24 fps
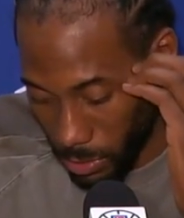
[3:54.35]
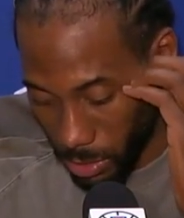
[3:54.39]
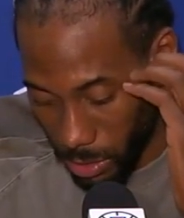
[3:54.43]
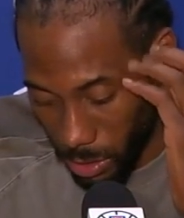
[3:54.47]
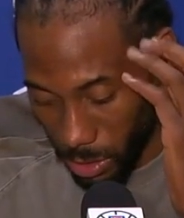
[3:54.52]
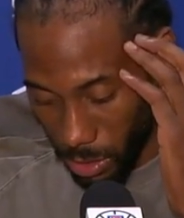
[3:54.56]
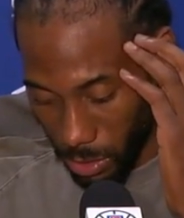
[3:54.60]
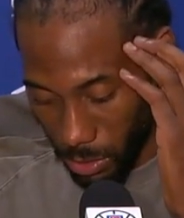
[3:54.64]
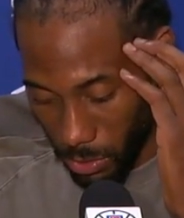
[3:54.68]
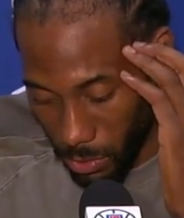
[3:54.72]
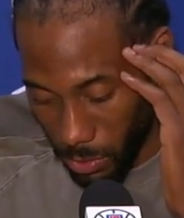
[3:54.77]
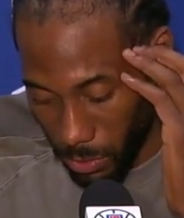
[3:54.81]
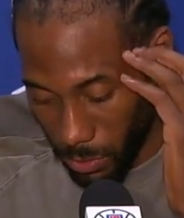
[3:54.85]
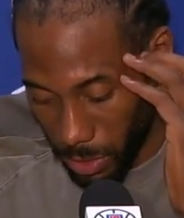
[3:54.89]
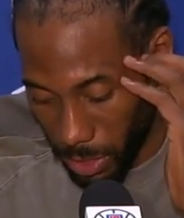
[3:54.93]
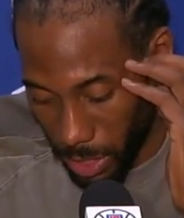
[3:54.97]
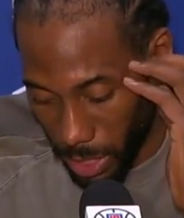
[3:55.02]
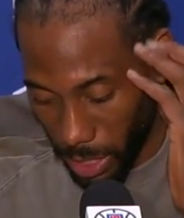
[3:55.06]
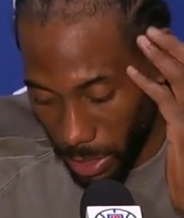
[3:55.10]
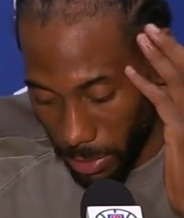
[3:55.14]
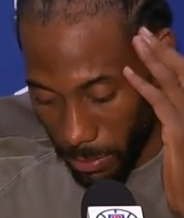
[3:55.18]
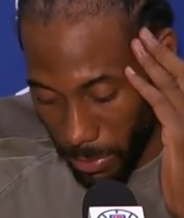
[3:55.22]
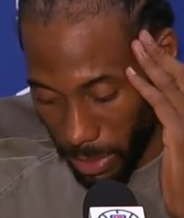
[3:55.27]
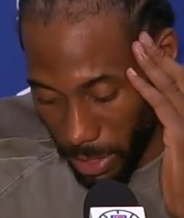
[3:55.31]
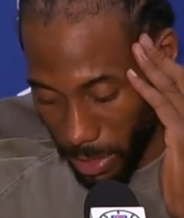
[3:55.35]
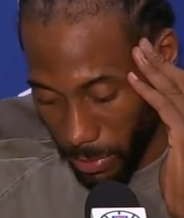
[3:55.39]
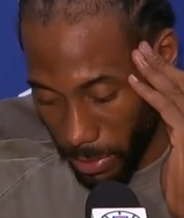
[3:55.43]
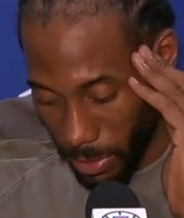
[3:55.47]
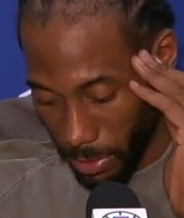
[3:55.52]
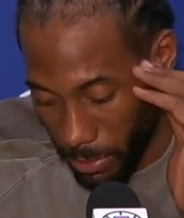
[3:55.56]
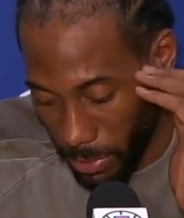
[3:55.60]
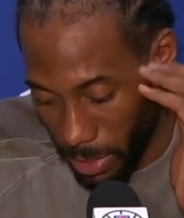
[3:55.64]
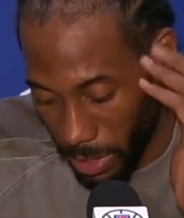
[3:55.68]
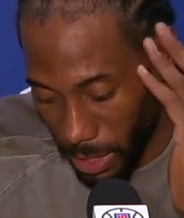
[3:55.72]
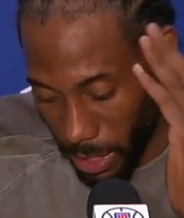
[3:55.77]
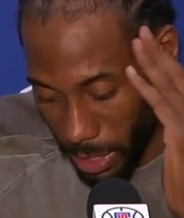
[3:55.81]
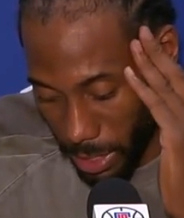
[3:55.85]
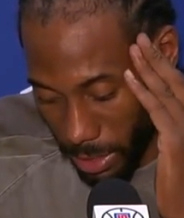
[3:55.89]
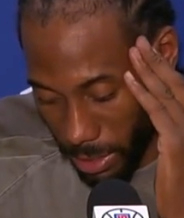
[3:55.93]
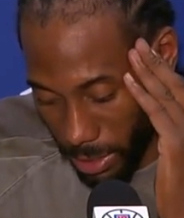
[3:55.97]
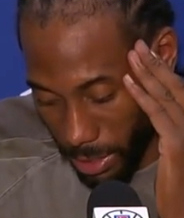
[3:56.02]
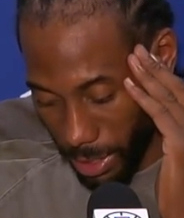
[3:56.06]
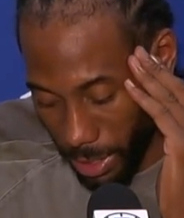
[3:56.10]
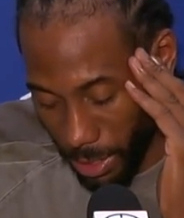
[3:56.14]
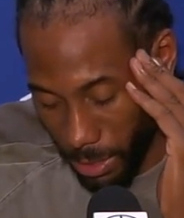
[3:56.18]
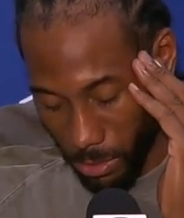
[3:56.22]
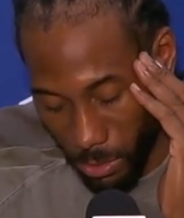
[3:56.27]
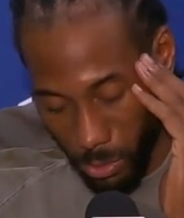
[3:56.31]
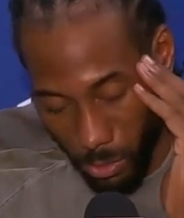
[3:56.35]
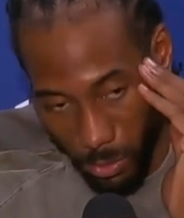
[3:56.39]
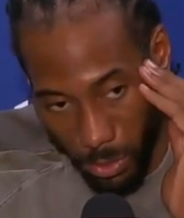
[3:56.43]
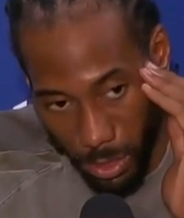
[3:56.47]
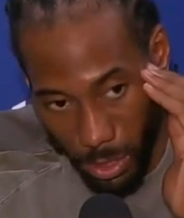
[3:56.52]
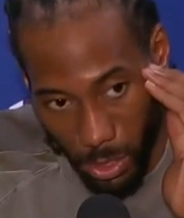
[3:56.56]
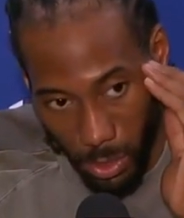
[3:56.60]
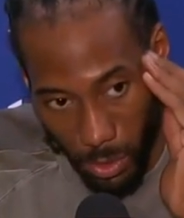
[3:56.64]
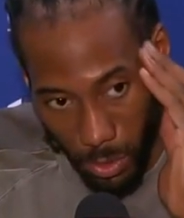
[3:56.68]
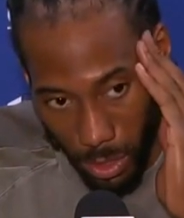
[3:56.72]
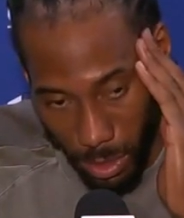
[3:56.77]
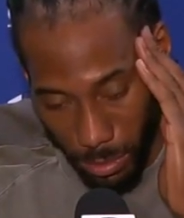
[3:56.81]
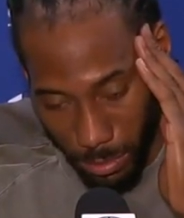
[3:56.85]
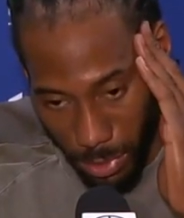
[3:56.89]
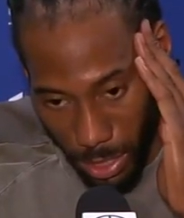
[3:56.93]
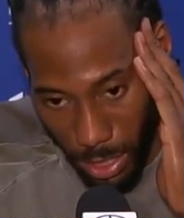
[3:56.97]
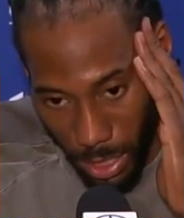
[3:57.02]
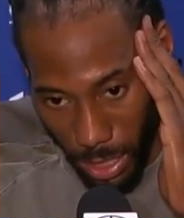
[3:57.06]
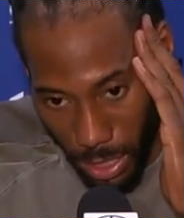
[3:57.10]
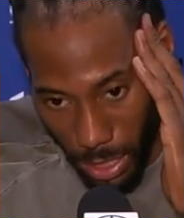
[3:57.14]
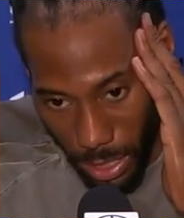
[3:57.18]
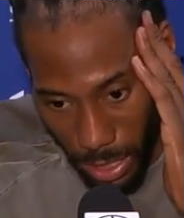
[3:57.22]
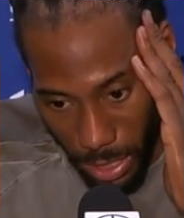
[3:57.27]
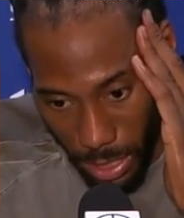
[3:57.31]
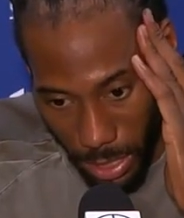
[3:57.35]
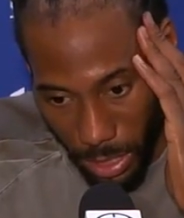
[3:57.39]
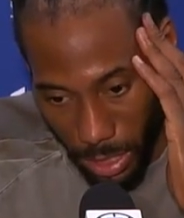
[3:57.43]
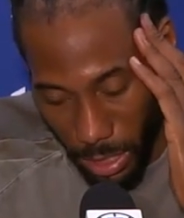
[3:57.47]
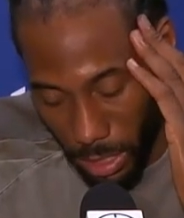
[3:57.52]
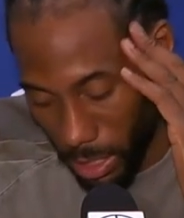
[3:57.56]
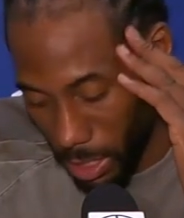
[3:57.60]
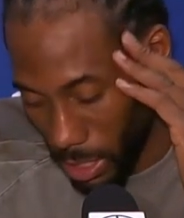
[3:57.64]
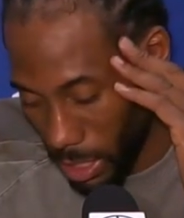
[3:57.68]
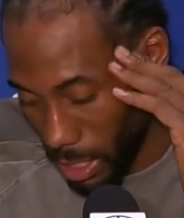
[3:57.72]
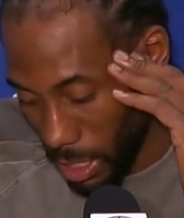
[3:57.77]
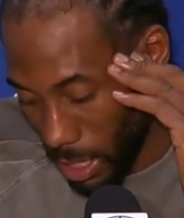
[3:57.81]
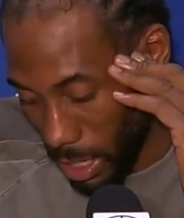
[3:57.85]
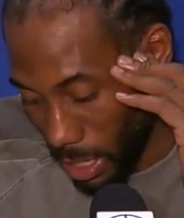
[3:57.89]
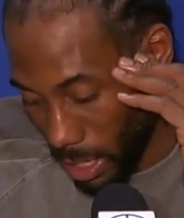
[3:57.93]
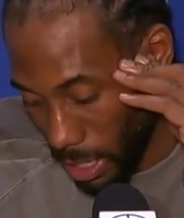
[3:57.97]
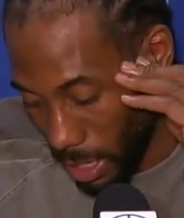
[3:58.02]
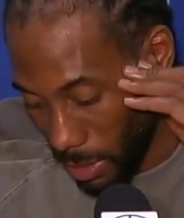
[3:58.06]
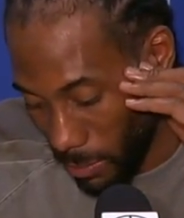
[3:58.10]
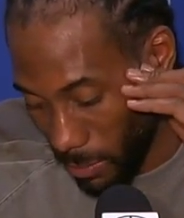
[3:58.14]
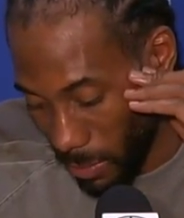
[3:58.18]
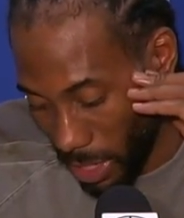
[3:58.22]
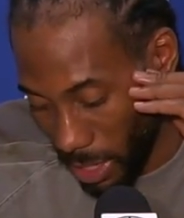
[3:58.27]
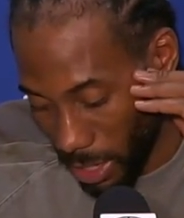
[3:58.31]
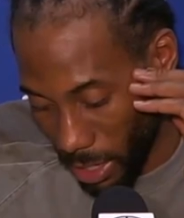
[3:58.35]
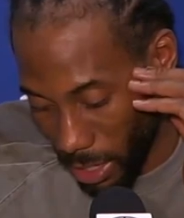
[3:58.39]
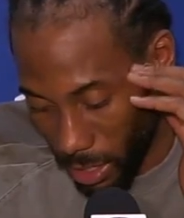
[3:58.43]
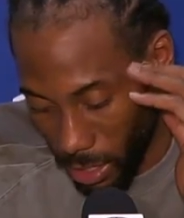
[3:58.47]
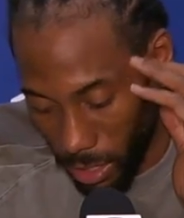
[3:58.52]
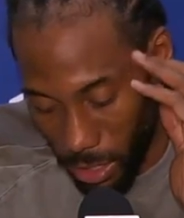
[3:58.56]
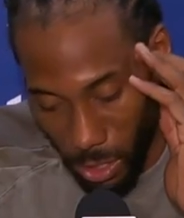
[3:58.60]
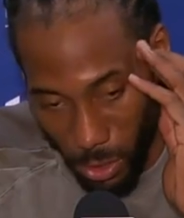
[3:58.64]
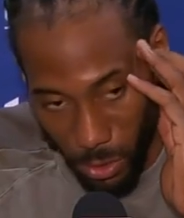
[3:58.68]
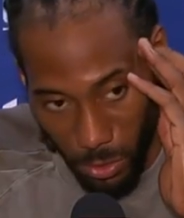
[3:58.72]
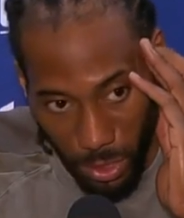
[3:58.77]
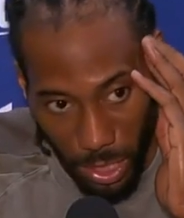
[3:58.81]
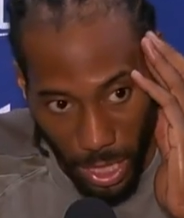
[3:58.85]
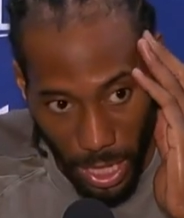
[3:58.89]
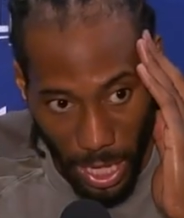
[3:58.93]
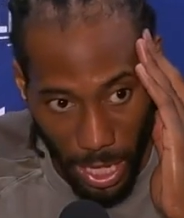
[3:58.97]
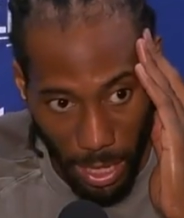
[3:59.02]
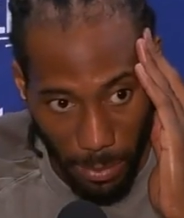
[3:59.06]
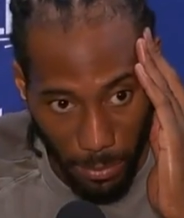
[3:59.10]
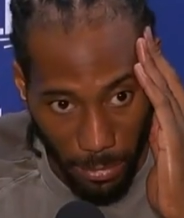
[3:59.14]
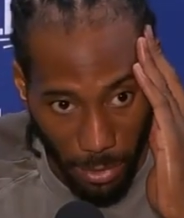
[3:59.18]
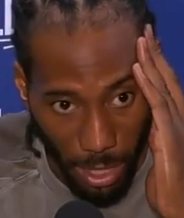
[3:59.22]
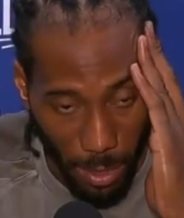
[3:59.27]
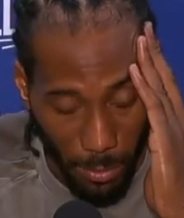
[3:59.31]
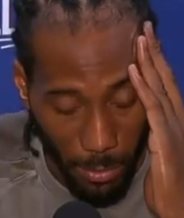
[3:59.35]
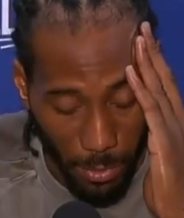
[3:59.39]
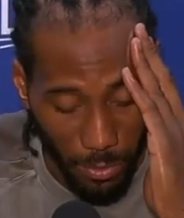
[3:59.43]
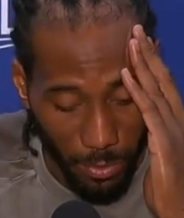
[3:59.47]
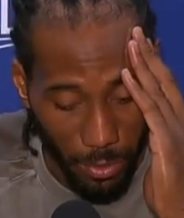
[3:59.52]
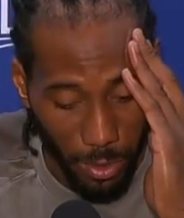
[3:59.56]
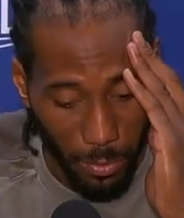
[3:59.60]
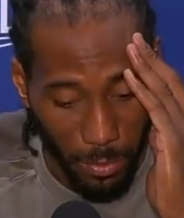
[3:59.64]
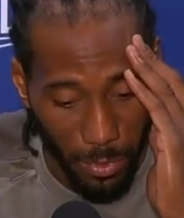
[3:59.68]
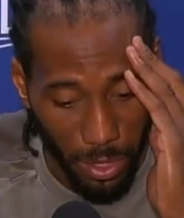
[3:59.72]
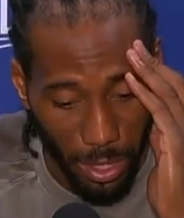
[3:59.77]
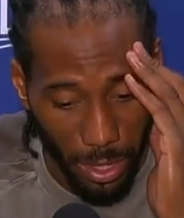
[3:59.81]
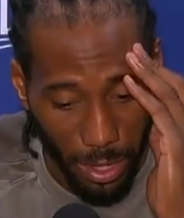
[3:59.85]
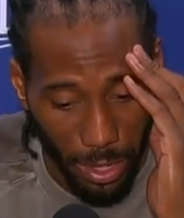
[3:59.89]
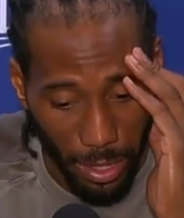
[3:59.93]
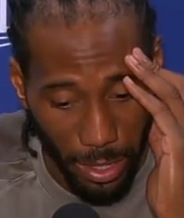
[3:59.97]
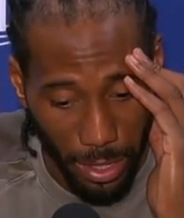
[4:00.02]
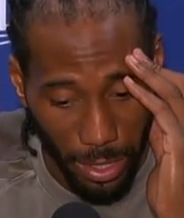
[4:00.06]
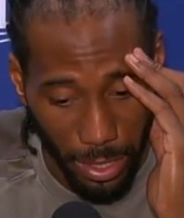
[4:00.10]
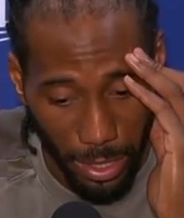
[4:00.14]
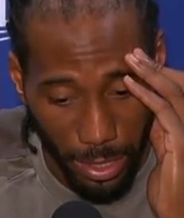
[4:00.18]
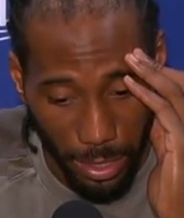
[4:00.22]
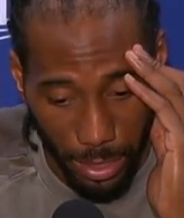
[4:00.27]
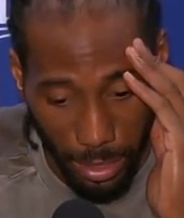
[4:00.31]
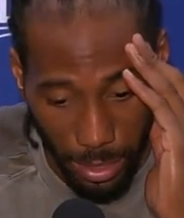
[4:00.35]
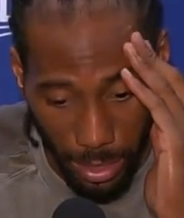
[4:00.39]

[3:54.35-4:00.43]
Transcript: We got to be able to bury the teams when we go up 10 and not make it a close game coming from behind.